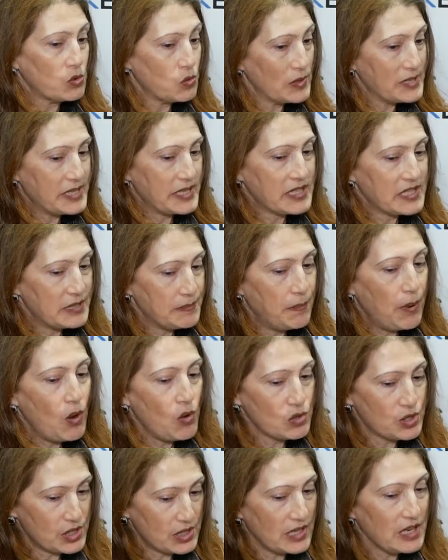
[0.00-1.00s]
was
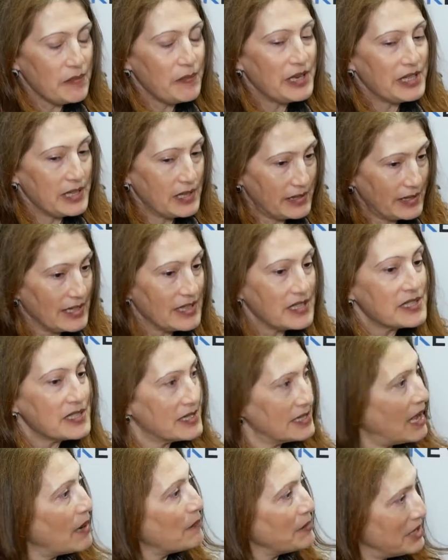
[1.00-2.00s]
exposed and immediately
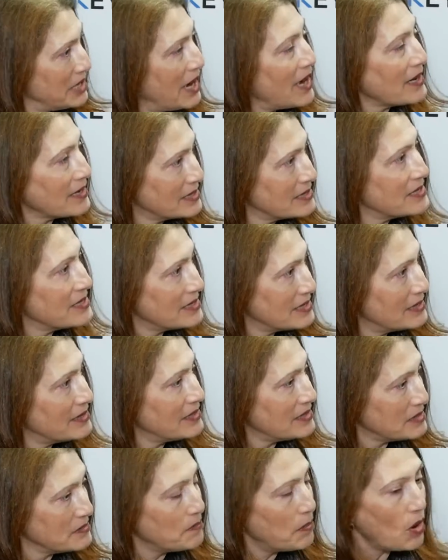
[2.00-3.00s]
stop the access at
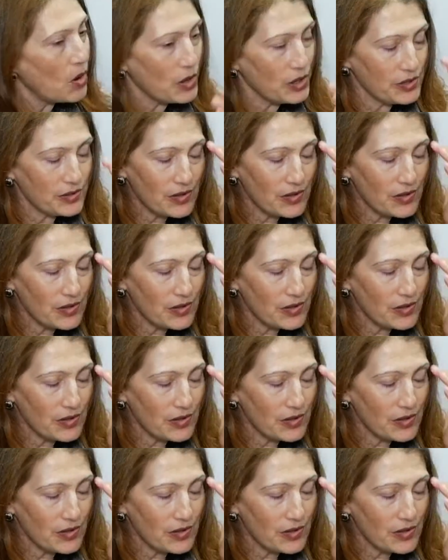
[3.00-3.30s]
this point.